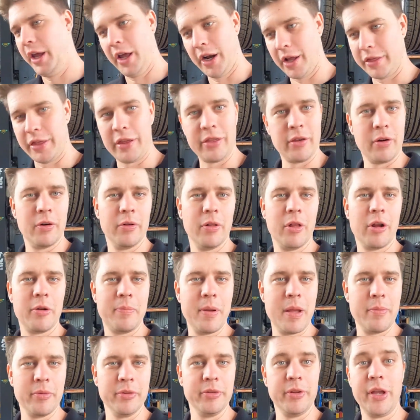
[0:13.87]
and I think there are a lot
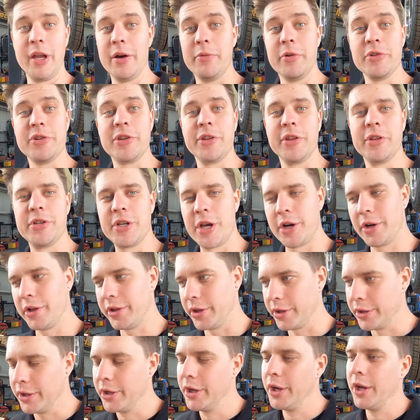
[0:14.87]
of people now watching the
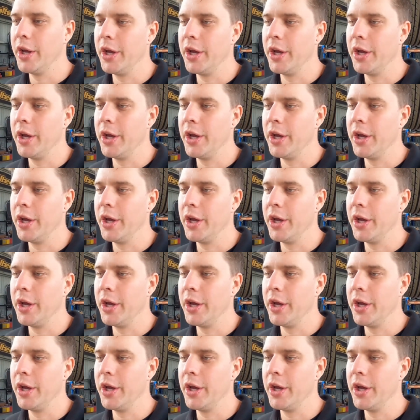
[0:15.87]
channel that,